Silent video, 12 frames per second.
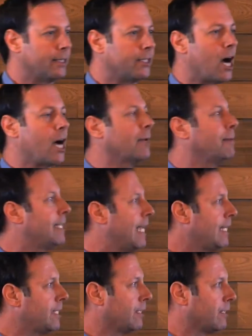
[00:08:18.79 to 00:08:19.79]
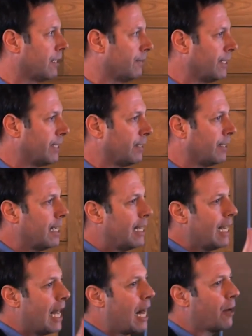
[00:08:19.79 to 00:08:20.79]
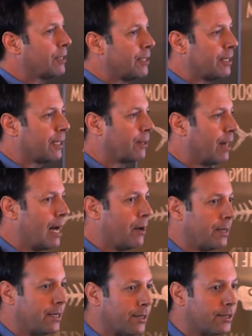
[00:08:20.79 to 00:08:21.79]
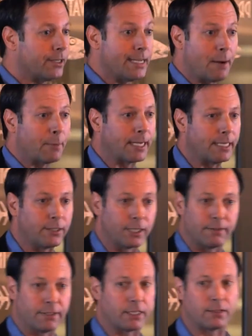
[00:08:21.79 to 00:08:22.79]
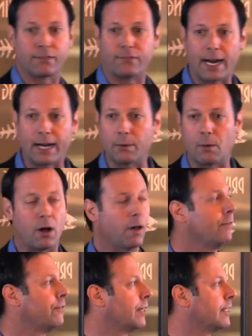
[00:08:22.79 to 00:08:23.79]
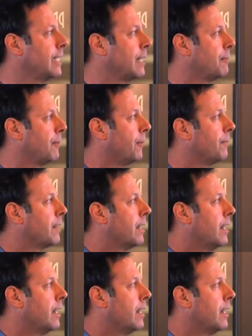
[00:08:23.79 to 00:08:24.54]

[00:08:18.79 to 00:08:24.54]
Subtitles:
documentation services out into the cloud, and other networking services, firewall, for example,